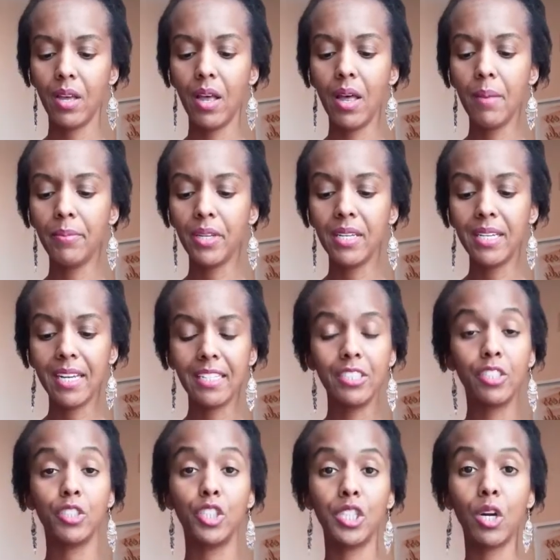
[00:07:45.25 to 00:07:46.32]
I'm going to get
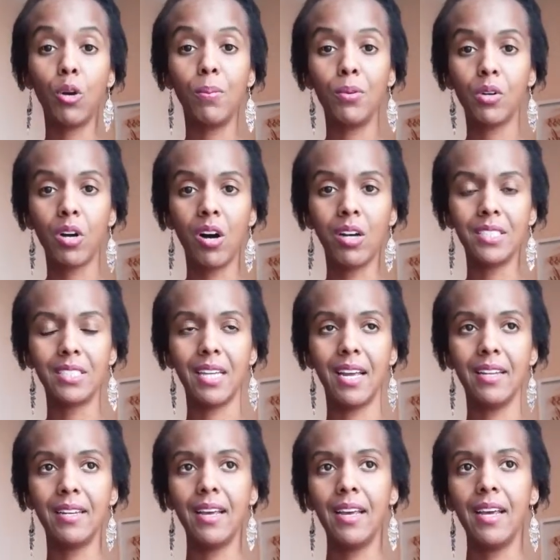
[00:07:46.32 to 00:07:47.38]
into shareable
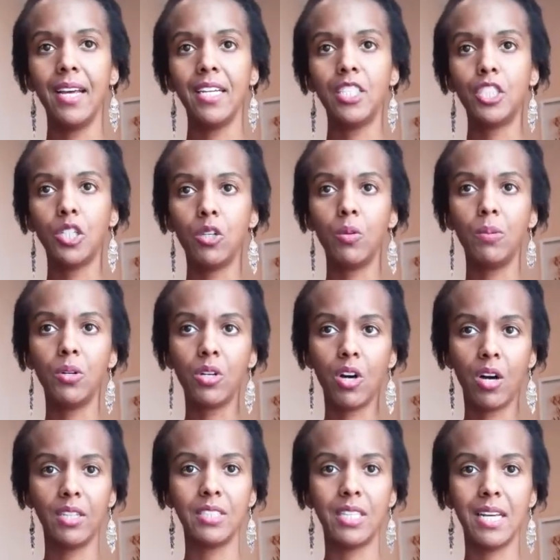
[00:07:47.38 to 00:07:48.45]
content. Shareable
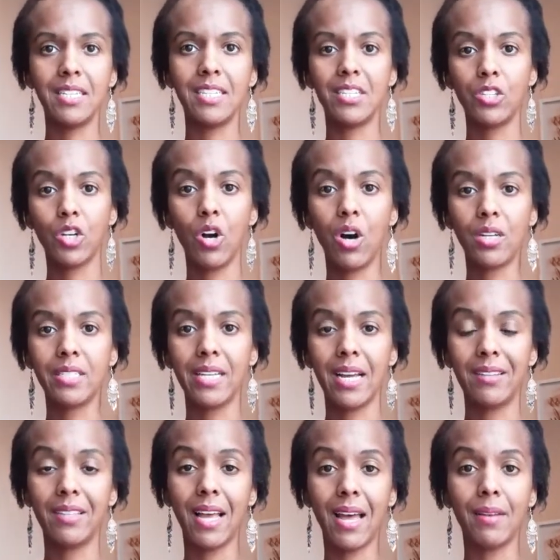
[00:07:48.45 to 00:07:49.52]
content is
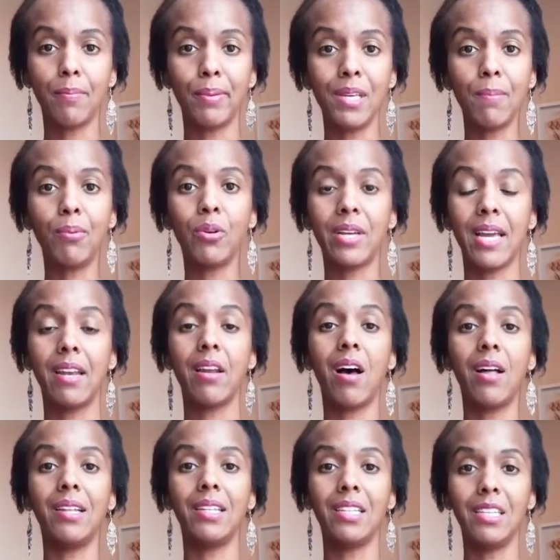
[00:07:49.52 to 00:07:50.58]
content that people
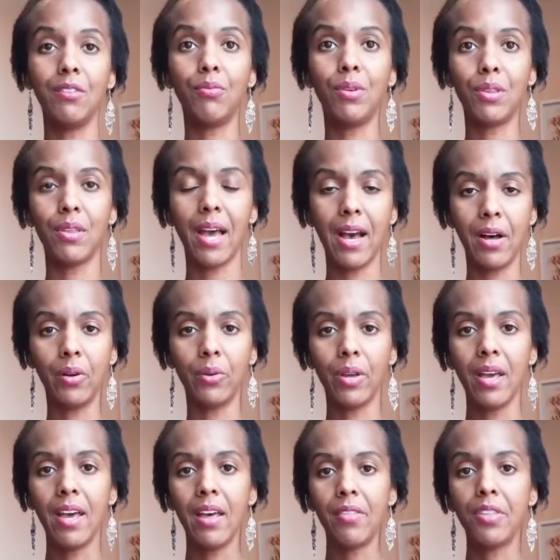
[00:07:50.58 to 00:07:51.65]
cannot live without.
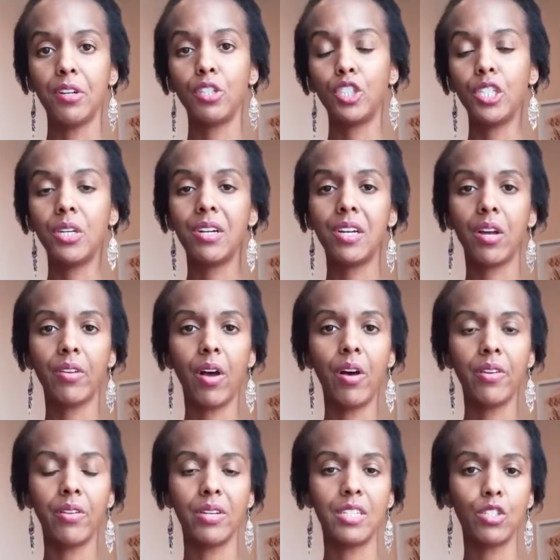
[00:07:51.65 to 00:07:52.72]
They're sharing it on
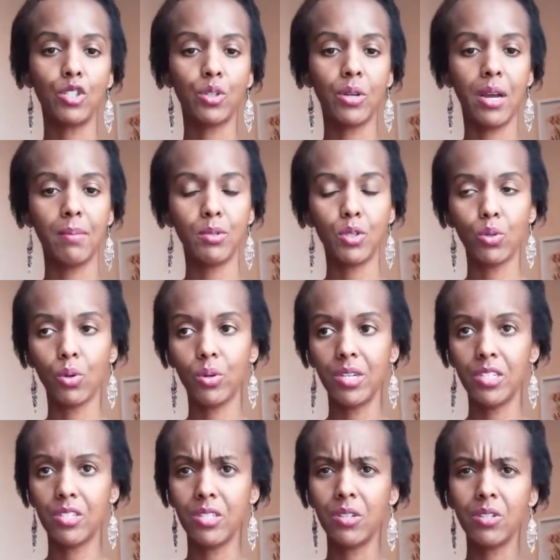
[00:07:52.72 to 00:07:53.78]
their Instagram
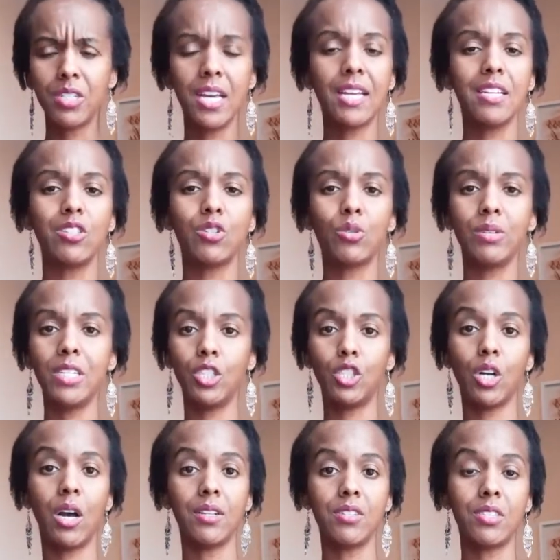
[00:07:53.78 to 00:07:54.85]
stories, they're taking
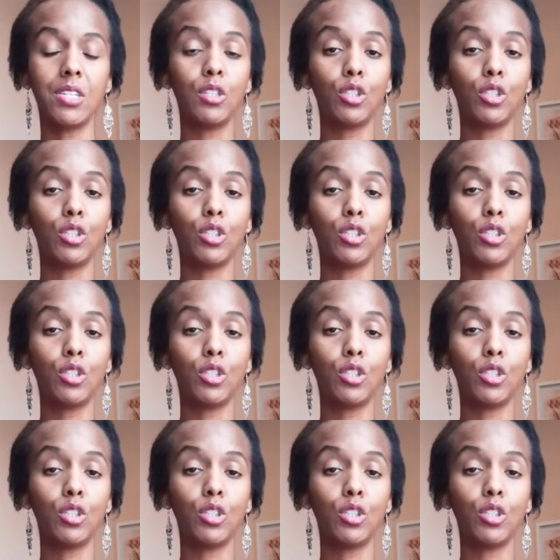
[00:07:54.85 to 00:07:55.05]
screenshots, they're